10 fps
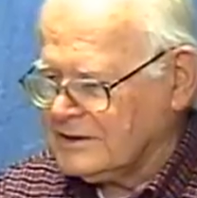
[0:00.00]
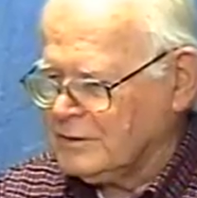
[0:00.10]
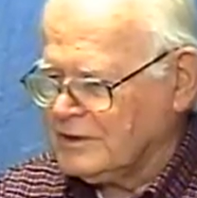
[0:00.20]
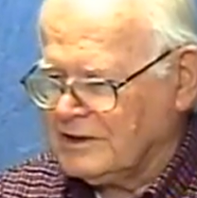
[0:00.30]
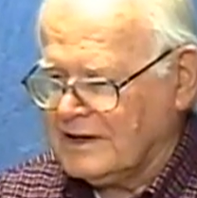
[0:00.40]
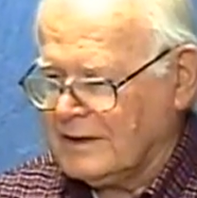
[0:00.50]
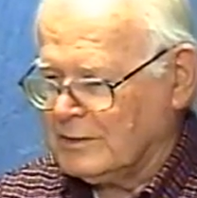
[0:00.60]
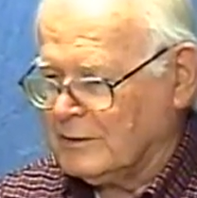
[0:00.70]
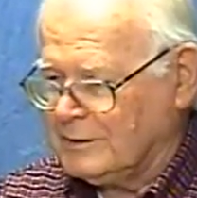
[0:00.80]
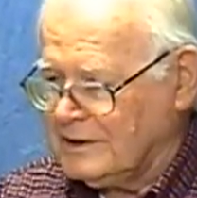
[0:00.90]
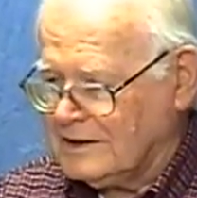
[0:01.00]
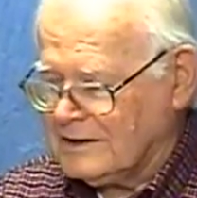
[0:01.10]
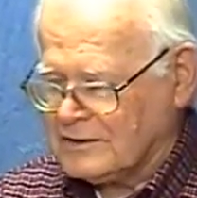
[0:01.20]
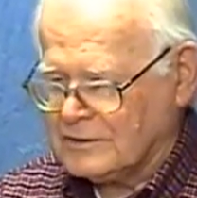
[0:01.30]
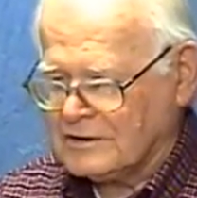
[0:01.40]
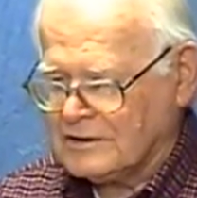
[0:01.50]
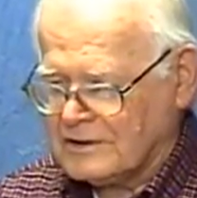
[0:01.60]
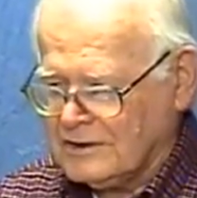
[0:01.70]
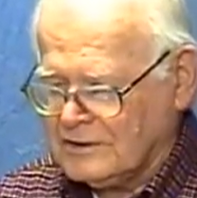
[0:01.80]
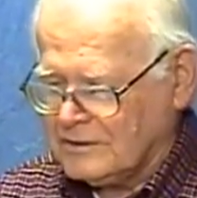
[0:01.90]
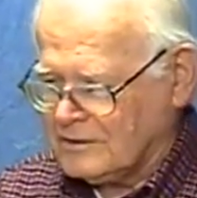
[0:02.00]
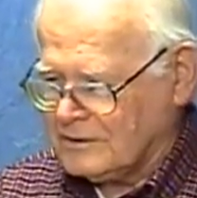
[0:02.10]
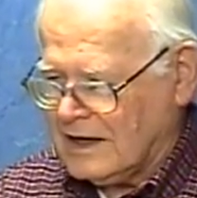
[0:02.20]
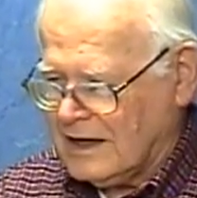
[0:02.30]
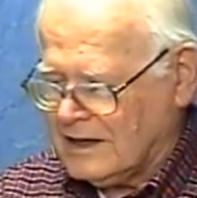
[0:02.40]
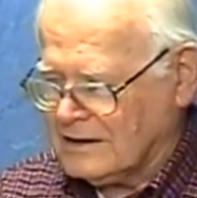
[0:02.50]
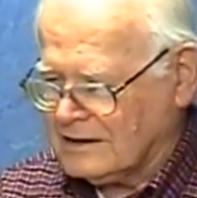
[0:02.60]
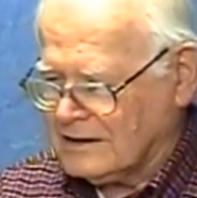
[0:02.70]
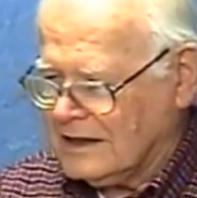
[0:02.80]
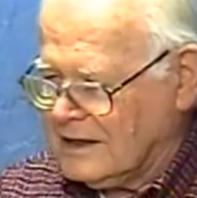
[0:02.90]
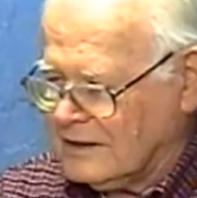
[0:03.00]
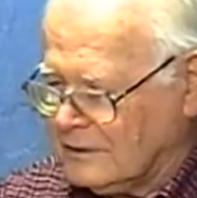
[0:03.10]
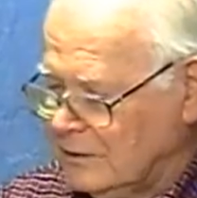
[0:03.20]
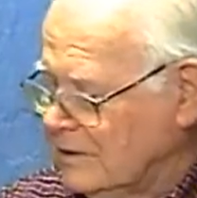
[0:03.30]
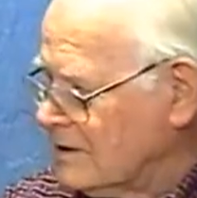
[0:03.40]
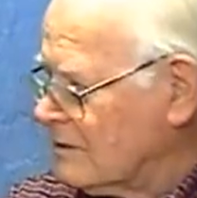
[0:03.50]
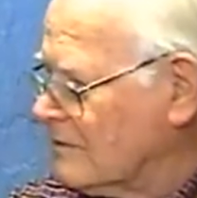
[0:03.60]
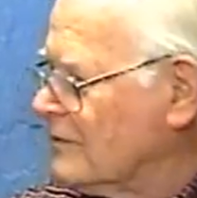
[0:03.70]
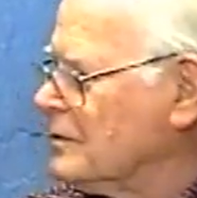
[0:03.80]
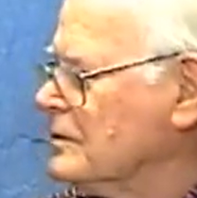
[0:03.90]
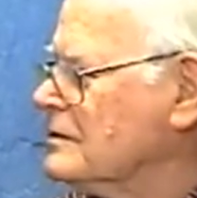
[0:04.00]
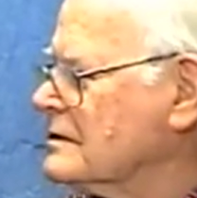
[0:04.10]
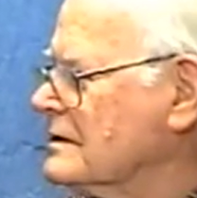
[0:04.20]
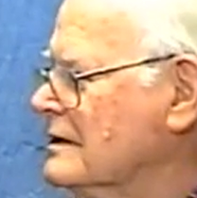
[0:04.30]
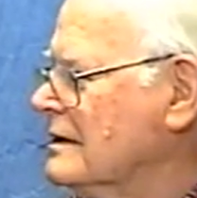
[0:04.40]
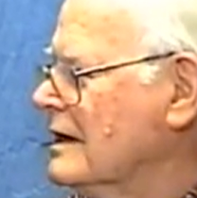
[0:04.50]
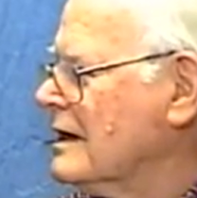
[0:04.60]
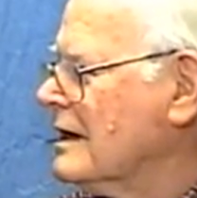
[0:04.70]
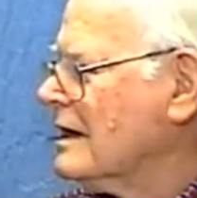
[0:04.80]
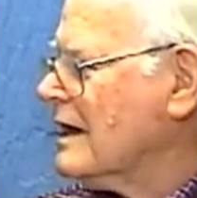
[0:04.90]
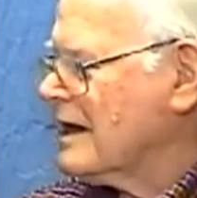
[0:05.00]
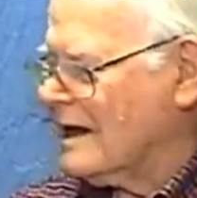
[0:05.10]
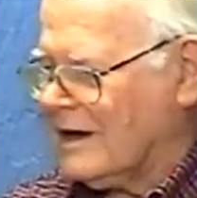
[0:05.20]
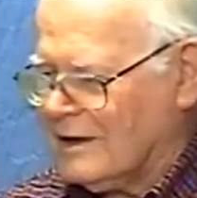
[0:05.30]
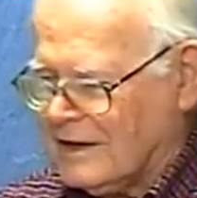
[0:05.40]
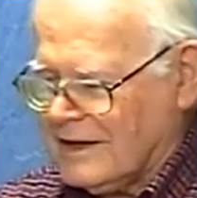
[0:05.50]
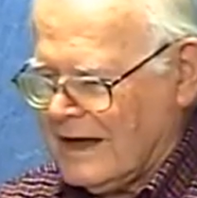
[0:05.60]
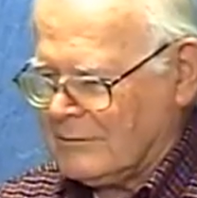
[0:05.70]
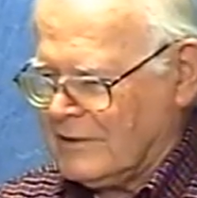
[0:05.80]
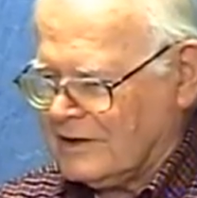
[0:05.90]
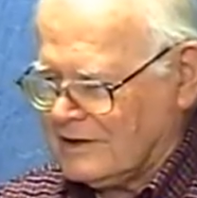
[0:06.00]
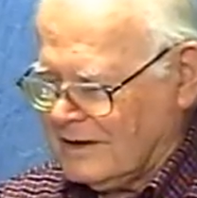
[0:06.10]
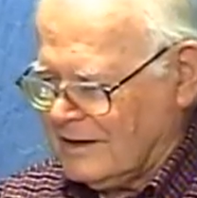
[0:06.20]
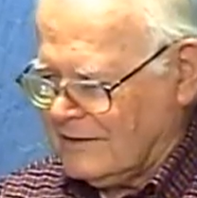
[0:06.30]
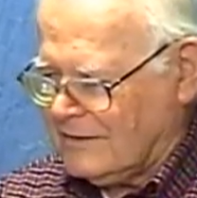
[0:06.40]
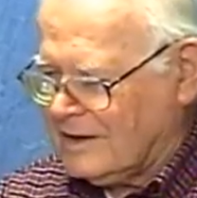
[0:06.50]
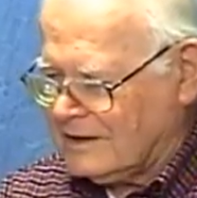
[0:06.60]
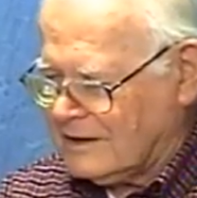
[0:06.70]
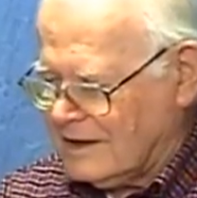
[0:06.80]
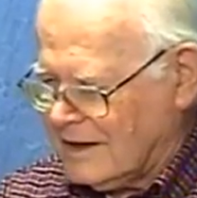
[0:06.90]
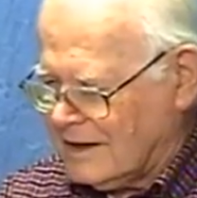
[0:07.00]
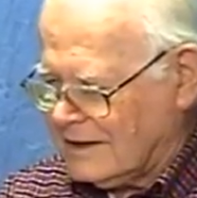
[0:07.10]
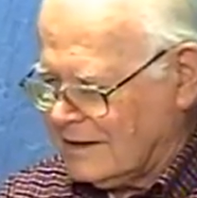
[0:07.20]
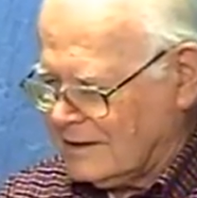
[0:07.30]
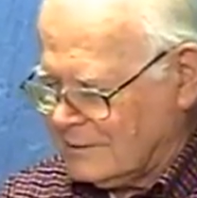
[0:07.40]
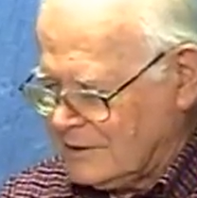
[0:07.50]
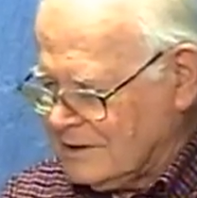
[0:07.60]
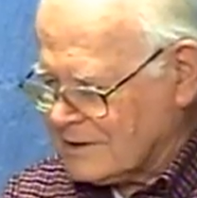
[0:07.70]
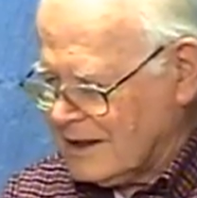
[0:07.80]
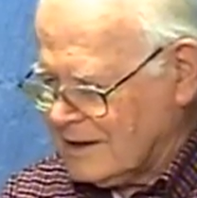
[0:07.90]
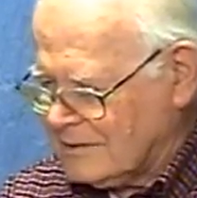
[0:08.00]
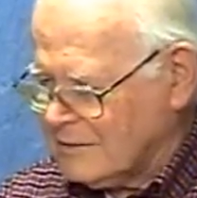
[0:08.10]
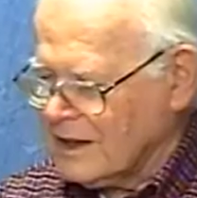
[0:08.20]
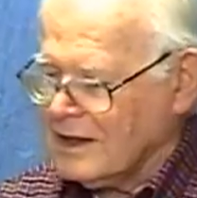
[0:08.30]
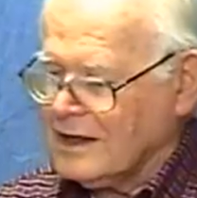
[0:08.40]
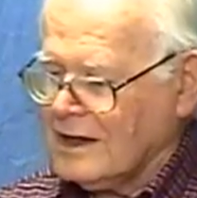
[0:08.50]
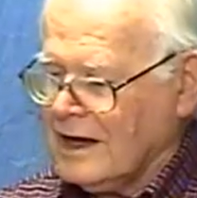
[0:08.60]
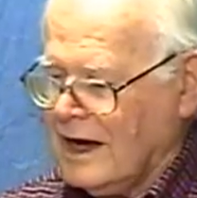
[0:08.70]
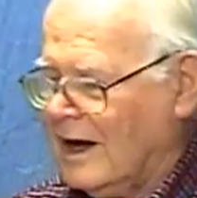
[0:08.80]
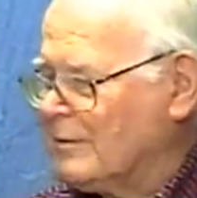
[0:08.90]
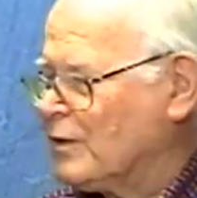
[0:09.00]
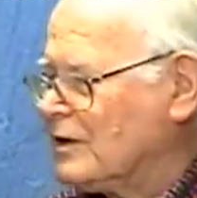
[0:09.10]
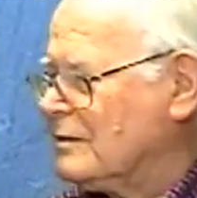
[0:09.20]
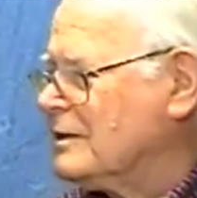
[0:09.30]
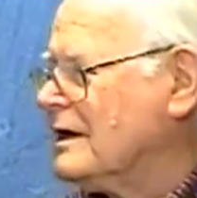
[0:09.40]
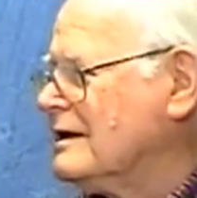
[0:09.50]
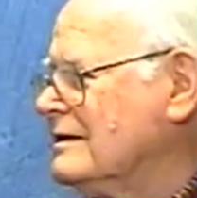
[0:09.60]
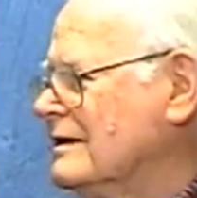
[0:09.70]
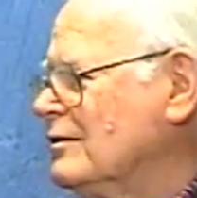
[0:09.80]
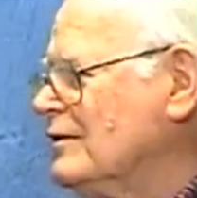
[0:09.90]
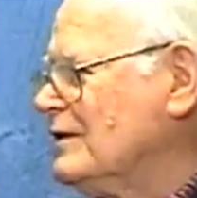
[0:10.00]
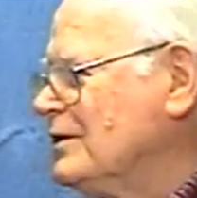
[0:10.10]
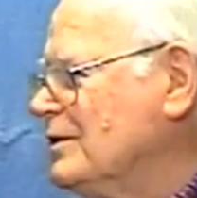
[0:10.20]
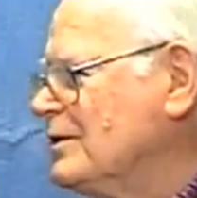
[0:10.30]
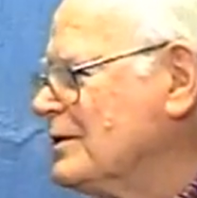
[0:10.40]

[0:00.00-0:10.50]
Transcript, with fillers: would enable me to continue uh, doing interviews. Uh, but uh, then, in the meantime, I'm going to be handing it over to you.